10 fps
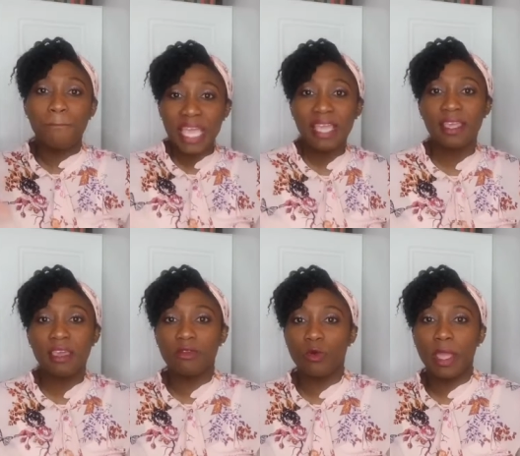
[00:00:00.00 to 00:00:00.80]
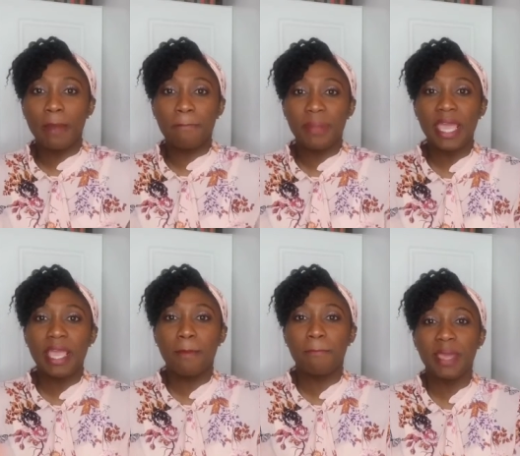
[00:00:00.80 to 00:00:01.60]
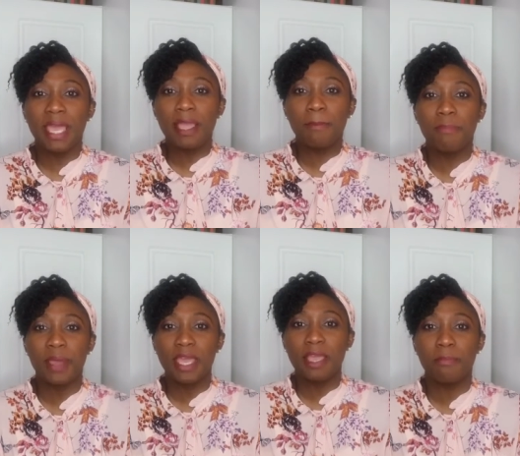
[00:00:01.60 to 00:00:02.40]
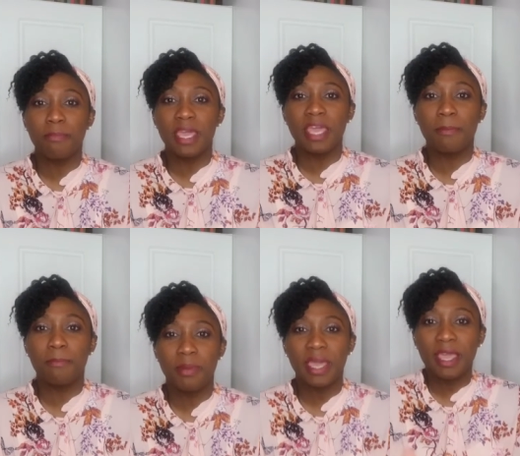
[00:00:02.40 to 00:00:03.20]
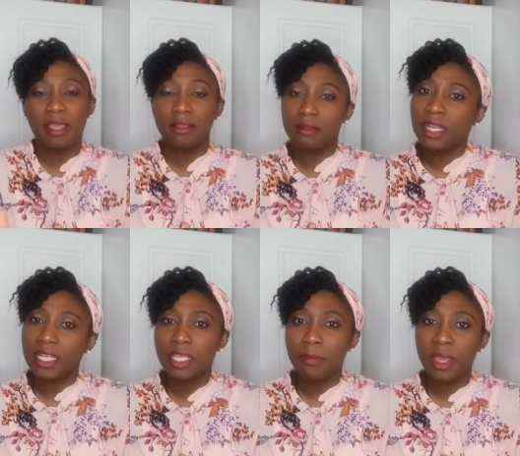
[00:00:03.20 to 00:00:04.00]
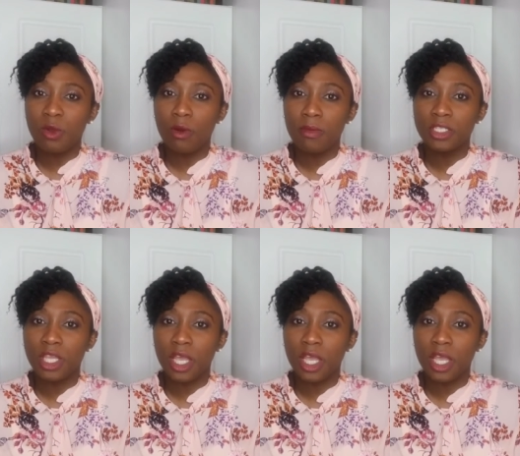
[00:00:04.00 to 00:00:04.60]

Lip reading: big giveaway. Big, big, big, big, big. Can I say big one more